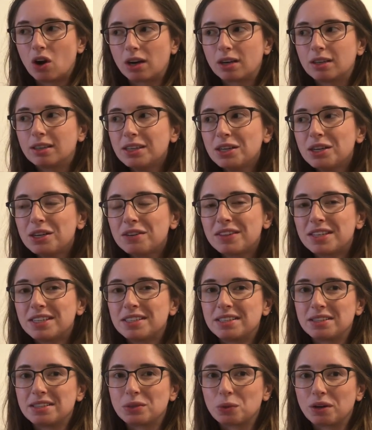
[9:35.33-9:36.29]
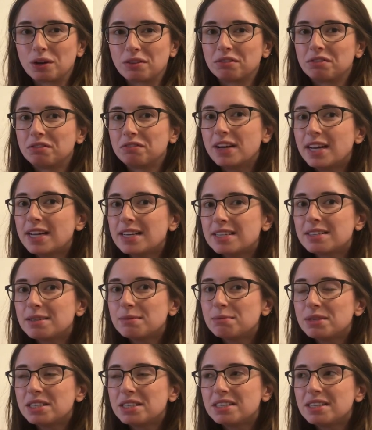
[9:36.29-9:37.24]
clear if this is sort of a
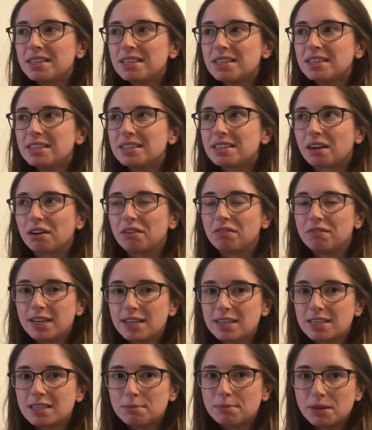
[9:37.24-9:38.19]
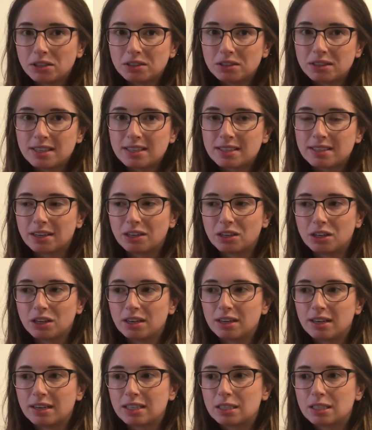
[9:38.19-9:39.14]
phantom disease, like a phantom illness, and
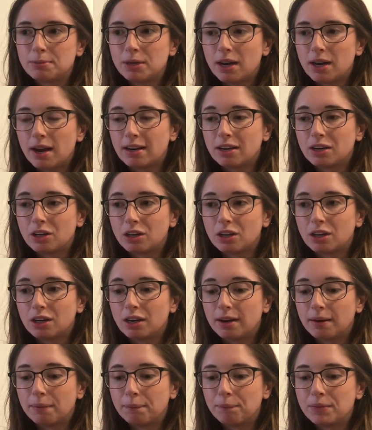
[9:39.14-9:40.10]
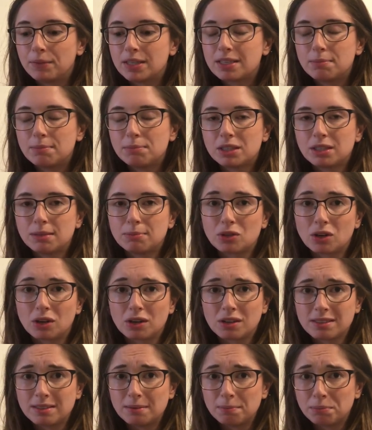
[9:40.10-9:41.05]
her symptoms
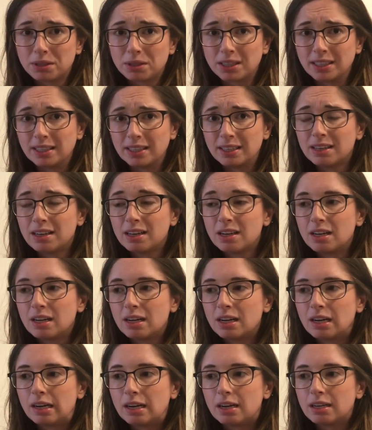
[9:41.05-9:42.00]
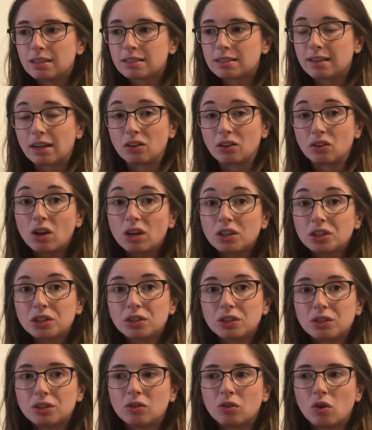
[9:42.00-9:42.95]
are simply
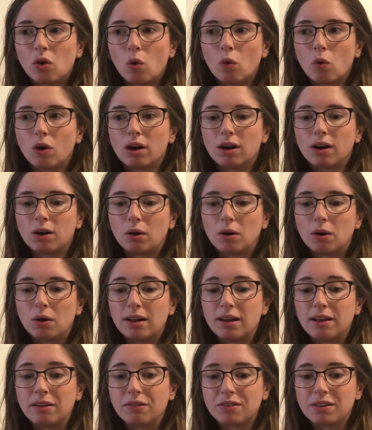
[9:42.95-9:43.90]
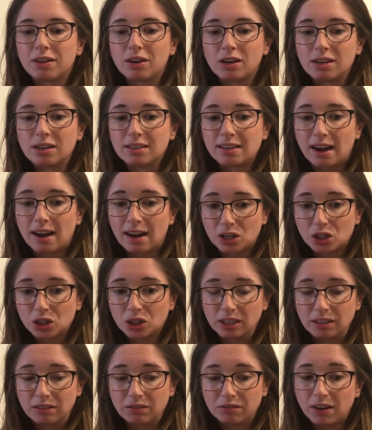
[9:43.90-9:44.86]
psychological, or if there is
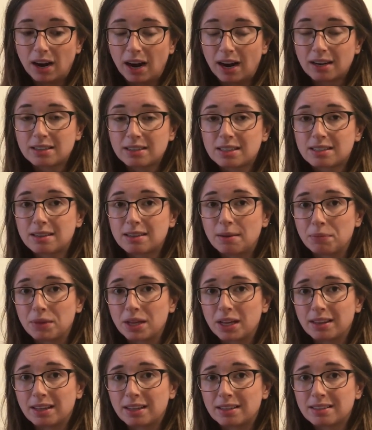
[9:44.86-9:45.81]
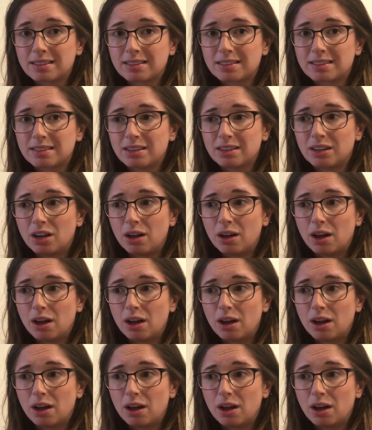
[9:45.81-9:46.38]
actually in fact something that's